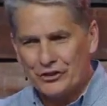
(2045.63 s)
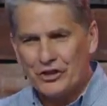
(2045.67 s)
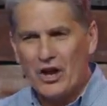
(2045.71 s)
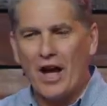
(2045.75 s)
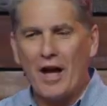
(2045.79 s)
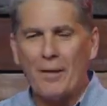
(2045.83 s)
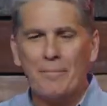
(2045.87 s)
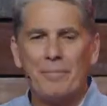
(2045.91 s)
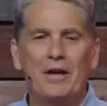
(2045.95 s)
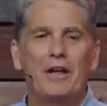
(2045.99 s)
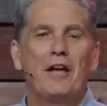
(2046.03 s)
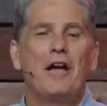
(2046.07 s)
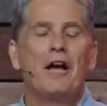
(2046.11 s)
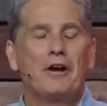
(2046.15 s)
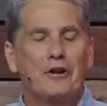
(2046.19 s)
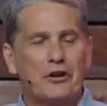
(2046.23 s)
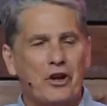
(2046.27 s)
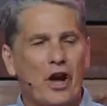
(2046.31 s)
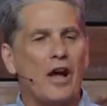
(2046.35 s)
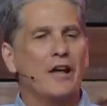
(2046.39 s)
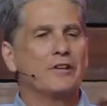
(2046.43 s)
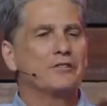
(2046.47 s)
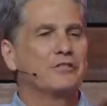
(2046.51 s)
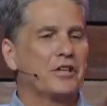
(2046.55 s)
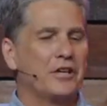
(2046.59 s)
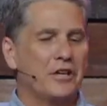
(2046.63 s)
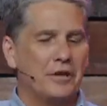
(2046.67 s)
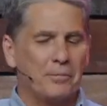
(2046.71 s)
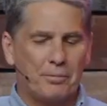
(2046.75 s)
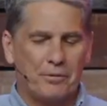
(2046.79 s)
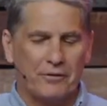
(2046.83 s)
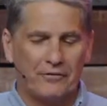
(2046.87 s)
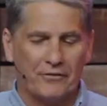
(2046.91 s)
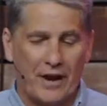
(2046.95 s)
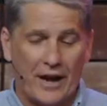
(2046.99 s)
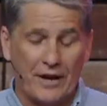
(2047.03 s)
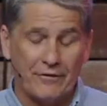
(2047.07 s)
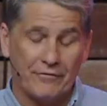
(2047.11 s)
Stop it. God's going to
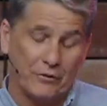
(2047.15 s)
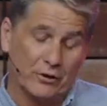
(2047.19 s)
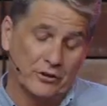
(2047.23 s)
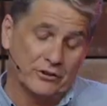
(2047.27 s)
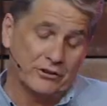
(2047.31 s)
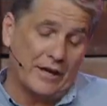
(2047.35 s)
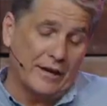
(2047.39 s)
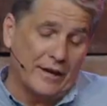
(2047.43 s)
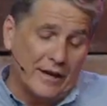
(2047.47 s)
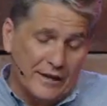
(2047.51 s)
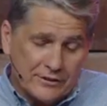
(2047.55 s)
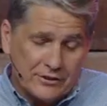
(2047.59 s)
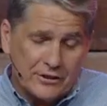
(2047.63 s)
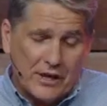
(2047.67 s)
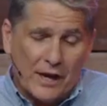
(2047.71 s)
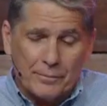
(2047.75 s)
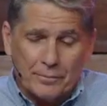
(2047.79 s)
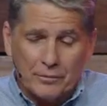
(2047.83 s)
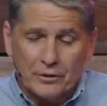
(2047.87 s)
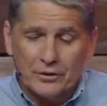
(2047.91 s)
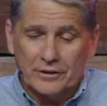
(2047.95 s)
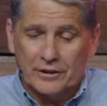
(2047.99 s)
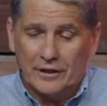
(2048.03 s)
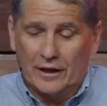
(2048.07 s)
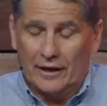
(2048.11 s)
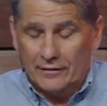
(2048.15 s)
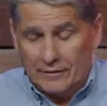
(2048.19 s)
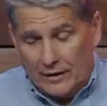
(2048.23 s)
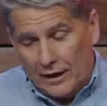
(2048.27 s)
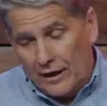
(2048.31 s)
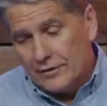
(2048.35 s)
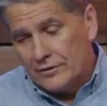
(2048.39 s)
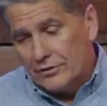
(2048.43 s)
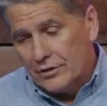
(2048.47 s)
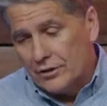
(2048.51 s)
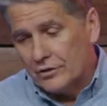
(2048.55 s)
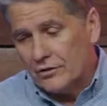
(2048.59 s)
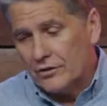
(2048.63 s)
provide for us. And I stopped looking. I,
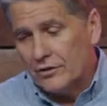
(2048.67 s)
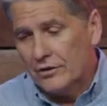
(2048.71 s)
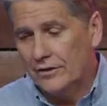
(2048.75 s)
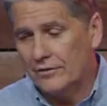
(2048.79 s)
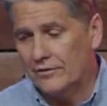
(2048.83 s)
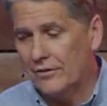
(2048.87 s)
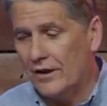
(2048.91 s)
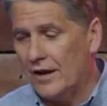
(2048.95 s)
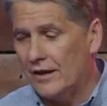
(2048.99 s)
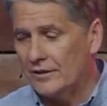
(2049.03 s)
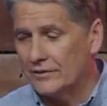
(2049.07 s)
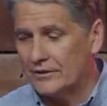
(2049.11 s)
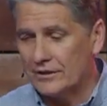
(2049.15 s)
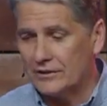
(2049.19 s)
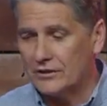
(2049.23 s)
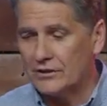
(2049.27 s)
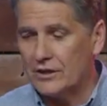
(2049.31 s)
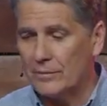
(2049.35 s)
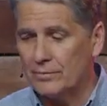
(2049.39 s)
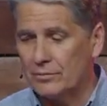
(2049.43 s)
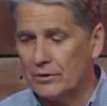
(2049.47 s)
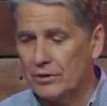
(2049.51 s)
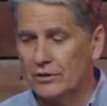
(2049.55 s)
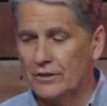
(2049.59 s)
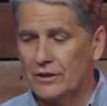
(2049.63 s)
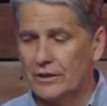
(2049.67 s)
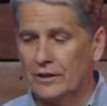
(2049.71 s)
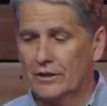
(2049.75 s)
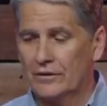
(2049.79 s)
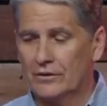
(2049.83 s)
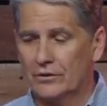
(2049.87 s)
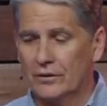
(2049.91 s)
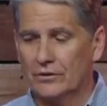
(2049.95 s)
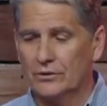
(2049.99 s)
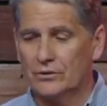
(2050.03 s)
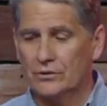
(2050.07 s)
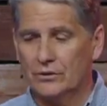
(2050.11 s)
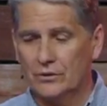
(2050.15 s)
I took her advice. I stopped looking
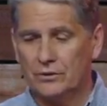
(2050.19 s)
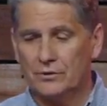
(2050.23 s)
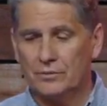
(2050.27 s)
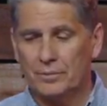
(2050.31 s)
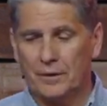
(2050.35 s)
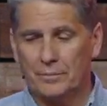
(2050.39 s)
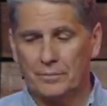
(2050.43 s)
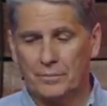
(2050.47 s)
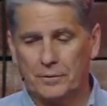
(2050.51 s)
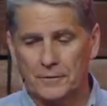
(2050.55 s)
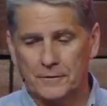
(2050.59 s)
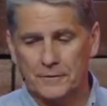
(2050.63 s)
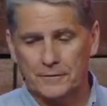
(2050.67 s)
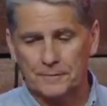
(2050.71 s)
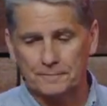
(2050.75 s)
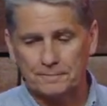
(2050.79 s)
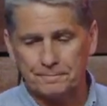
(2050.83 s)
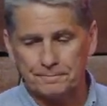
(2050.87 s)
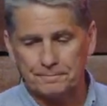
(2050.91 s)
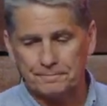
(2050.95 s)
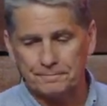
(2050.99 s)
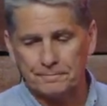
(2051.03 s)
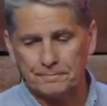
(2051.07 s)
at those newspapers.